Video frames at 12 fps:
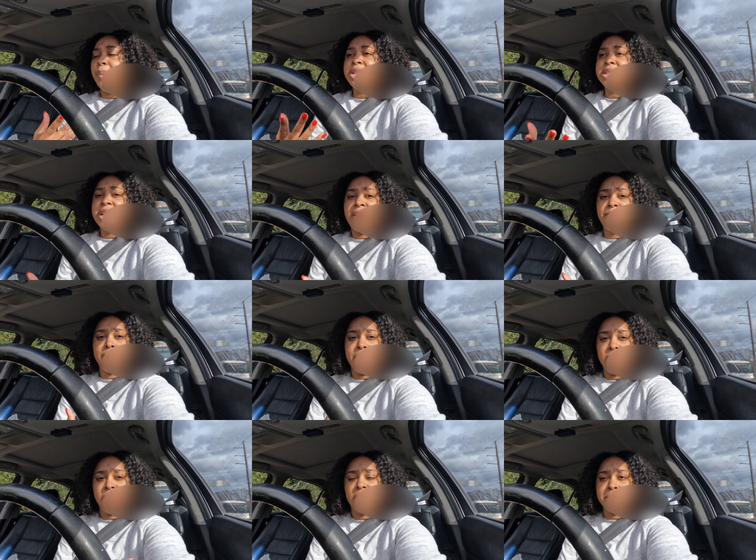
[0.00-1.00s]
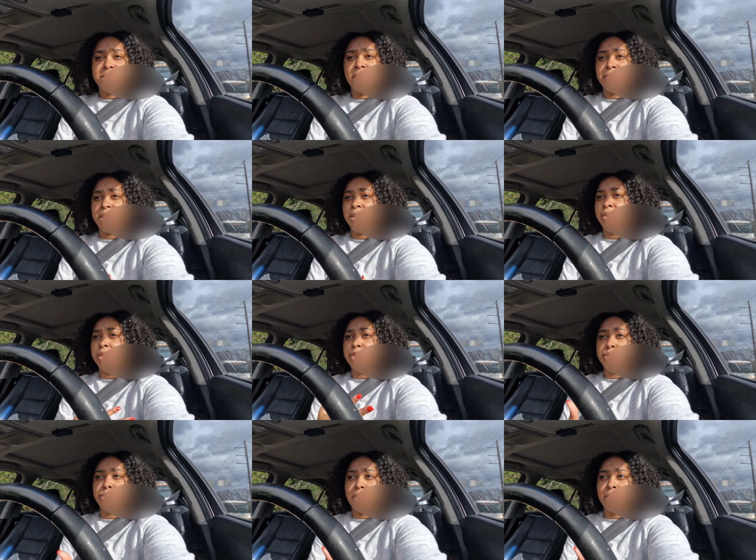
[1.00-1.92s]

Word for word: when it's time for me to look up something or do